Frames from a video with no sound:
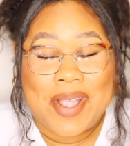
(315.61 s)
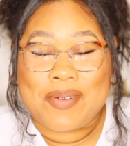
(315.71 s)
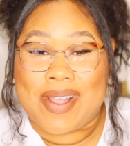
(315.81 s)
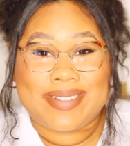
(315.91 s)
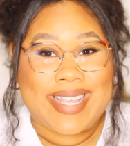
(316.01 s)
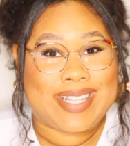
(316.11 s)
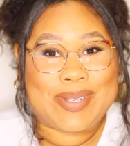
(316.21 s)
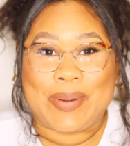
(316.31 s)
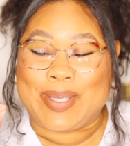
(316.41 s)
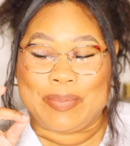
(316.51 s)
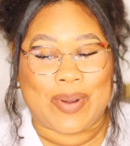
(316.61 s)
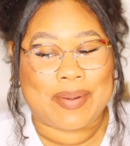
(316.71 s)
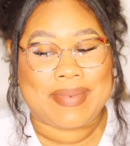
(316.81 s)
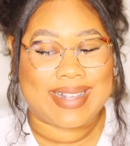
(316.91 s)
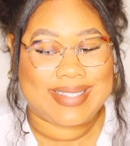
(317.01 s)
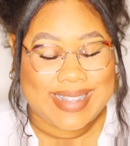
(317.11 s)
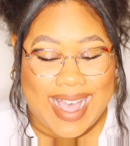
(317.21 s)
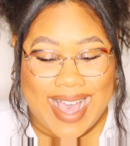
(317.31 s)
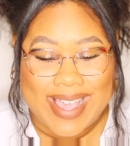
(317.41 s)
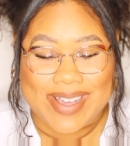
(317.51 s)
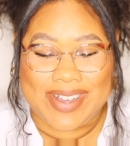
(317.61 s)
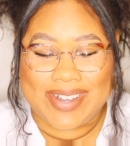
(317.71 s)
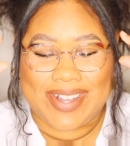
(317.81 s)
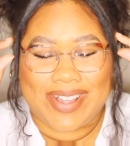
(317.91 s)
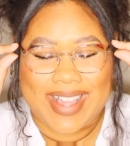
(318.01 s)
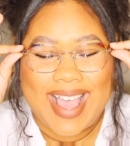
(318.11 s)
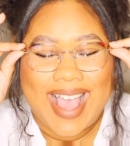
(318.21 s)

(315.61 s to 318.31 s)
gravitate towards more of my style.